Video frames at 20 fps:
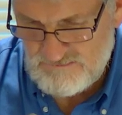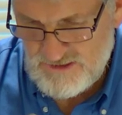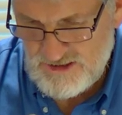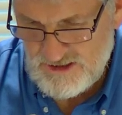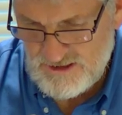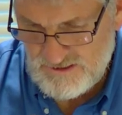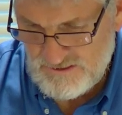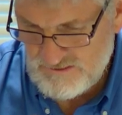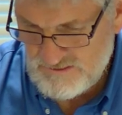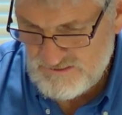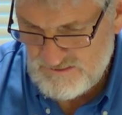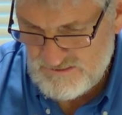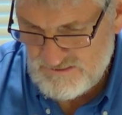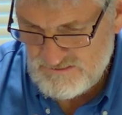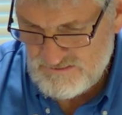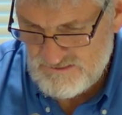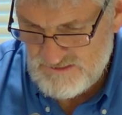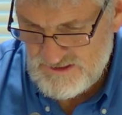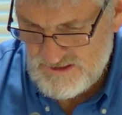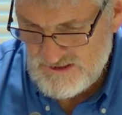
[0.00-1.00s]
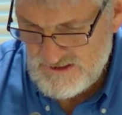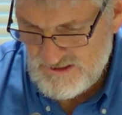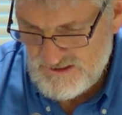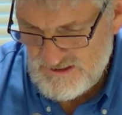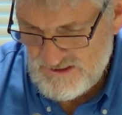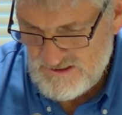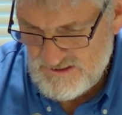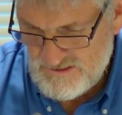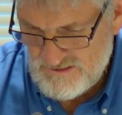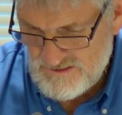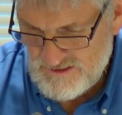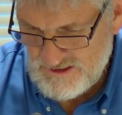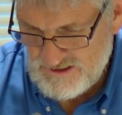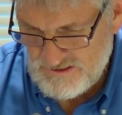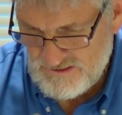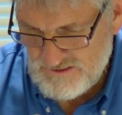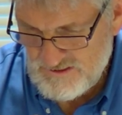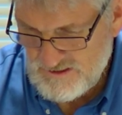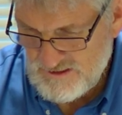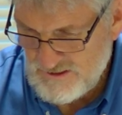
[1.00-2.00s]
you know,
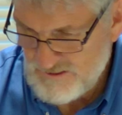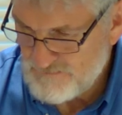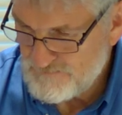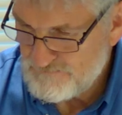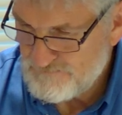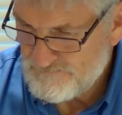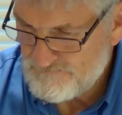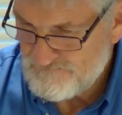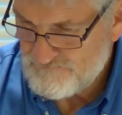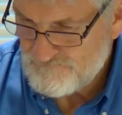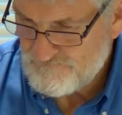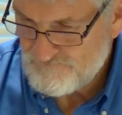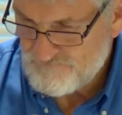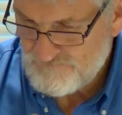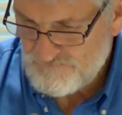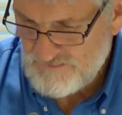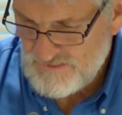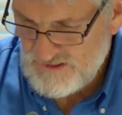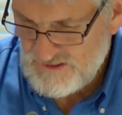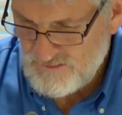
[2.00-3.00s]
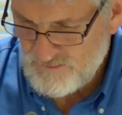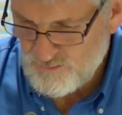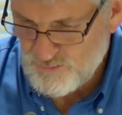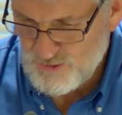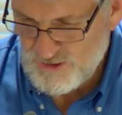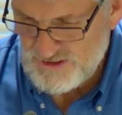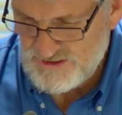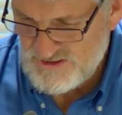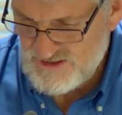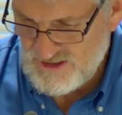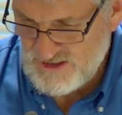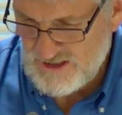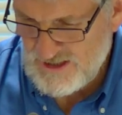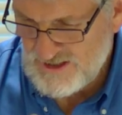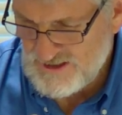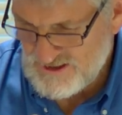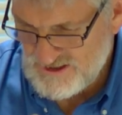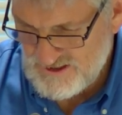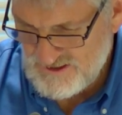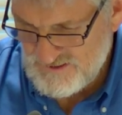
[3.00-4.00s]
that brings to
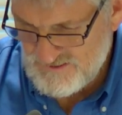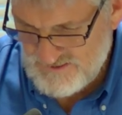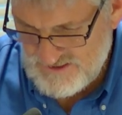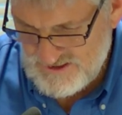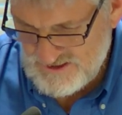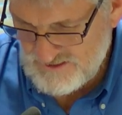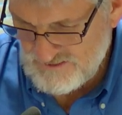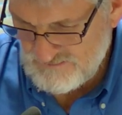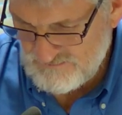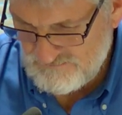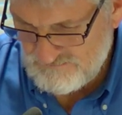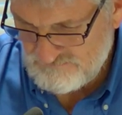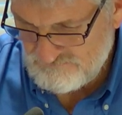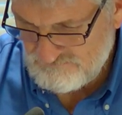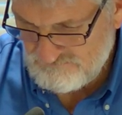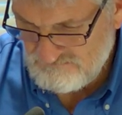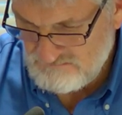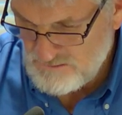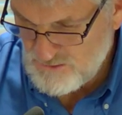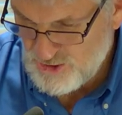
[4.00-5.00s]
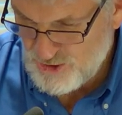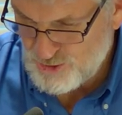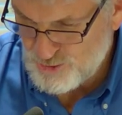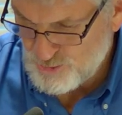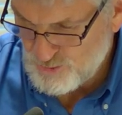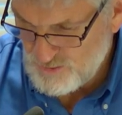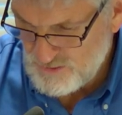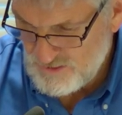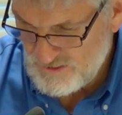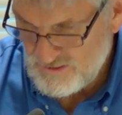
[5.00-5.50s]
light anything new.